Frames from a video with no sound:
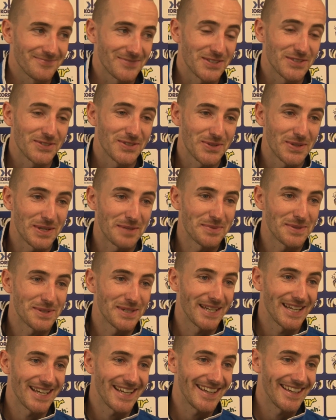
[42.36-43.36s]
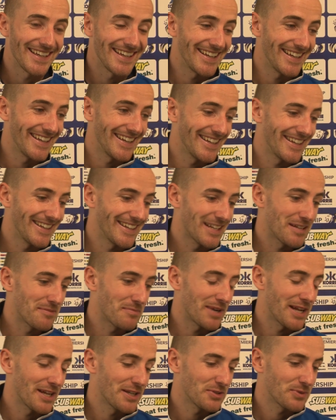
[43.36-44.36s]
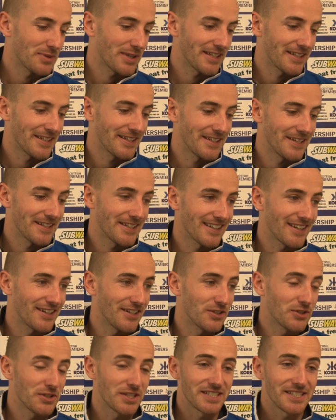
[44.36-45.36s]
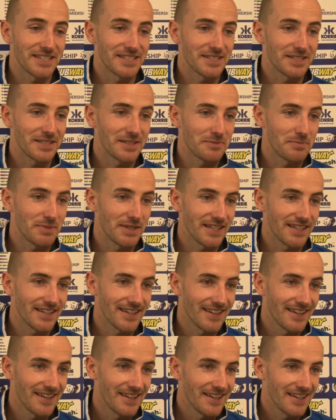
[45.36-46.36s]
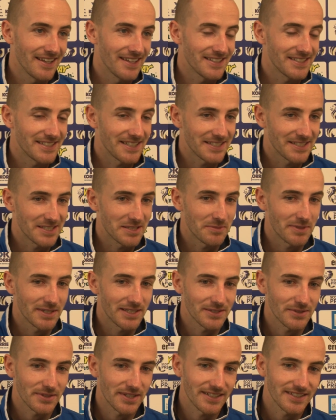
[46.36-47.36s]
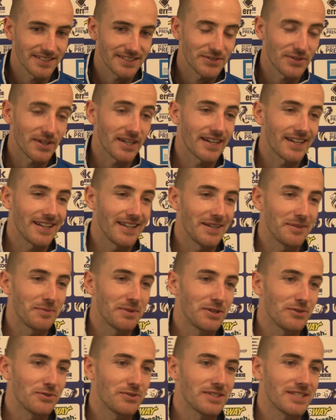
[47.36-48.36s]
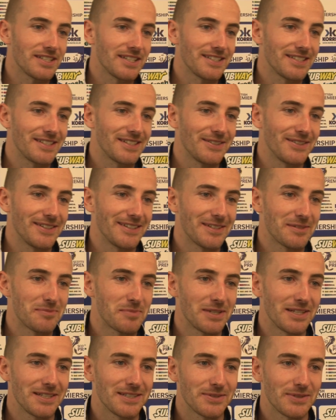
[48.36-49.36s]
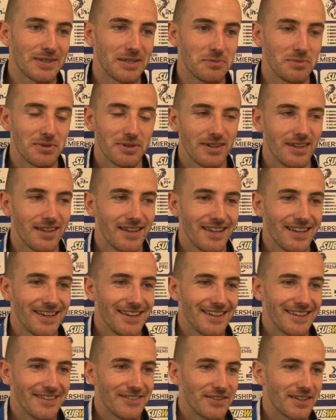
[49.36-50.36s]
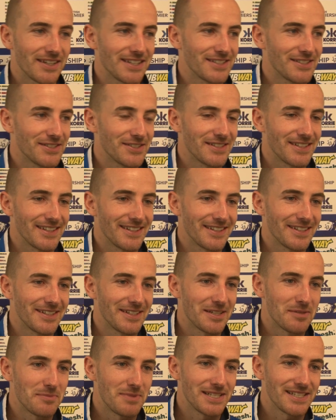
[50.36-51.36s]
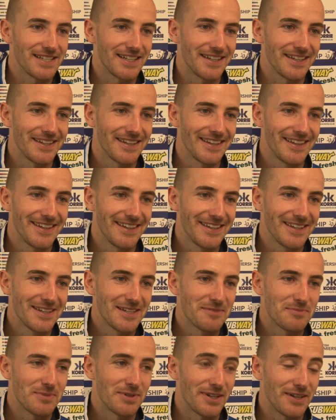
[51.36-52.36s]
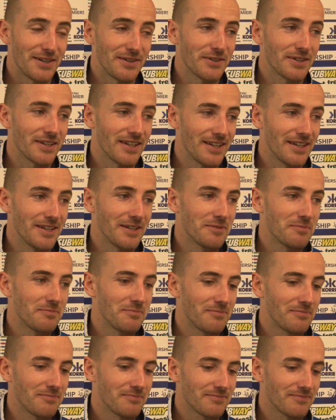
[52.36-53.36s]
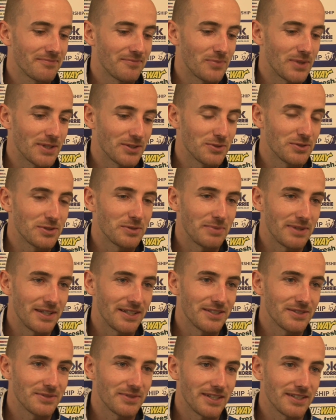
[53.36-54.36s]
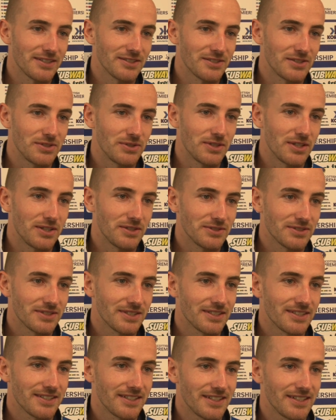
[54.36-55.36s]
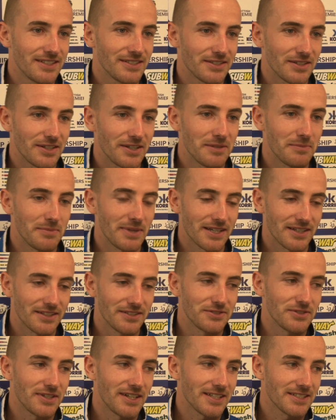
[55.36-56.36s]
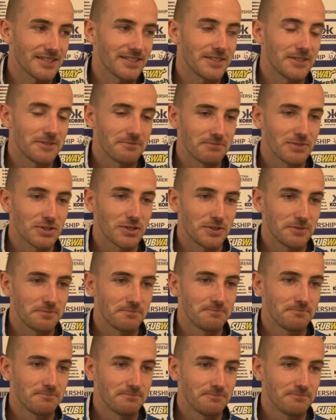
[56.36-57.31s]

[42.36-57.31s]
He's a quick boy, yeah. Can play as well. Got a good assist to Billy. Assist to me as well. He's trying to claim the other assist to Billy as well, but I think it's just a miss hit. But no, well done to Billy as well. Two goals. We got him back on track, so it's good.